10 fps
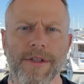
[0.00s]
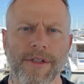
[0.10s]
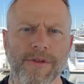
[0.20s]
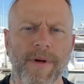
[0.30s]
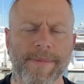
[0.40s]

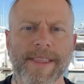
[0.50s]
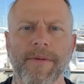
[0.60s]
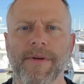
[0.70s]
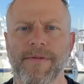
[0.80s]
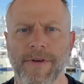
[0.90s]
those reps that
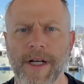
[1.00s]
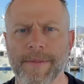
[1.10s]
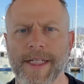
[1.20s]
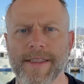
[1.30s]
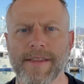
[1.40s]
were in front of
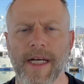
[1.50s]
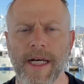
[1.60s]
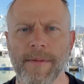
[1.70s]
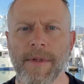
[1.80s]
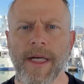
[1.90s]
me at the
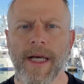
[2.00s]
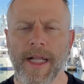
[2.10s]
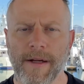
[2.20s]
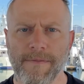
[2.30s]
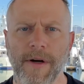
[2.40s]
time,
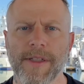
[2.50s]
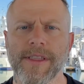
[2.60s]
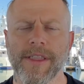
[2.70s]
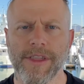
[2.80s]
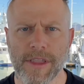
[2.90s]
and I focused
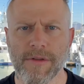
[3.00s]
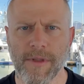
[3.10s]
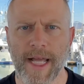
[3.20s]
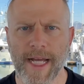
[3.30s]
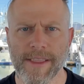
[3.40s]
on just
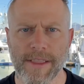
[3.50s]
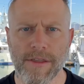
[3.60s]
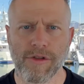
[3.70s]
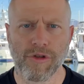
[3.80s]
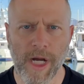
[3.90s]
relaxing,
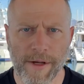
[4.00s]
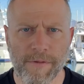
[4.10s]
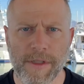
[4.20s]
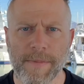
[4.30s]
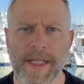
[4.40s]
driving
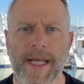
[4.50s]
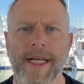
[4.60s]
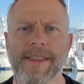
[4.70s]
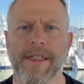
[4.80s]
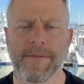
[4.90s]
with my
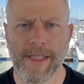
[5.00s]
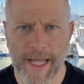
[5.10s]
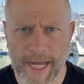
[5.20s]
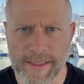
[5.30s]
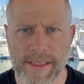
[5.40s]
legs and
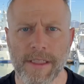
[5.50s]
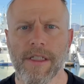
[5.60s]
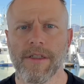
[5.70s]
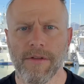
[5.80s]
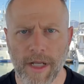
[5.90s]
relaxing.
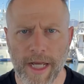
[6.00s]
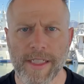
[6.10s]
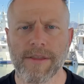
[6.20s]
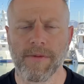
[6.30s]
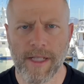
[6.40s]

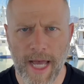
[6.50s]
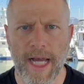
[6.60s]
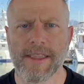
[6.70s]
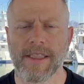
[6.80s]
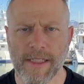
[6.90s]
Legs,
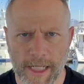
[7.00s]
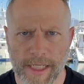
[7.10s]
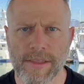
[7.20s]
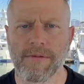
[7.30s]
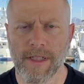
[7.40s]
relax,
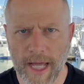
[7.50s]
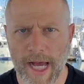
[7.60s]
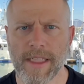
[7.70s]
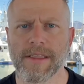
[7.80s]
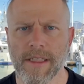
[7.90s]
legs,
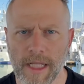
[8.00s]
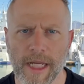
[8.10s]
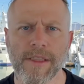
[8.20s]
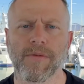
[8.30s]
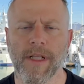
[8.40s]
relax,
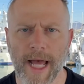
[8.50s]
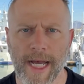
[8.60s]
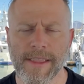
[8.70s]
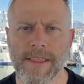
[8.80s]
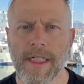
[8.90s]
legs,
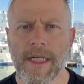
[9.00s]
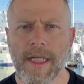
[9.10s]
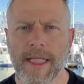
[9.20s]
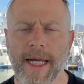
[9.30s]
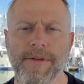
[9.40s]
relax.
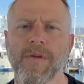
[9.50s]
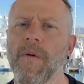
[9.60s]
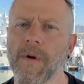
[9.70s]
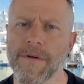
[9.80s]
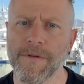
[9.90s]
That was what
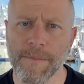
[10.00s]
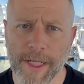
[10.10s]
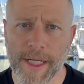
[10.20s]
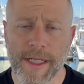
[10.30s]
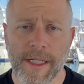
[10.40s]
worked for
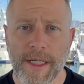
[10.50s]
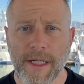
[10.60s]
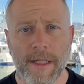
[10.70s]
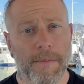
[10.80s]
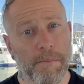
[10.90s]
me.
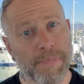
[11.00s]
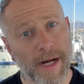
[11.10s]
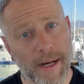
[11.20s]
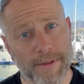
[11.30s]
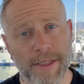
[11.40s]

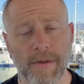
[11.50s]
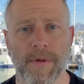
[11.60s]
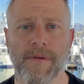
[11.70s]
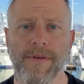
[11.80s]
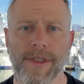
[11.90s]
Probably could
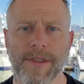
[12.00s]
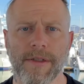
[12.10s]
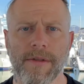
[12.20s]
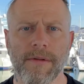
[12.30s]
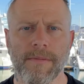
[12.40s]
work for
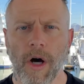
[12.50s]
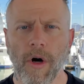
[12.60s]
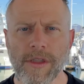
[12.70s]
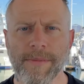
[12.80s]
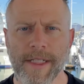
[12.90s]
you.
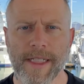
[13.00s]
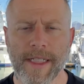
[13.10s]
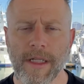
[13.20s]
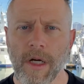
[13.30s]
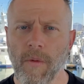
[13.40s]

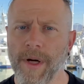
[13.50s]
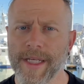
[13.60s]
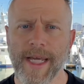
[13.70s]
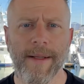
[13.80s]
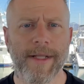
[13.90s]
Ultimately, when it
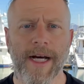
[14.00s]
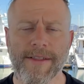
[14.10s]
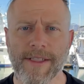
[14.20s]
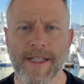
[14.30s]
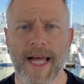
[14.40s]
came down
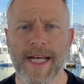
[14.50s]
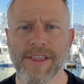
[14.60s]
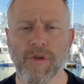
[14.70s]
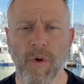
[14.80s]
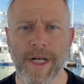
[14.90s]
to the
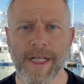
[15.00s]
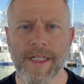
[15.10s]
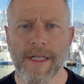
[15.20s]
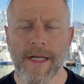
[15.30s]
last 20,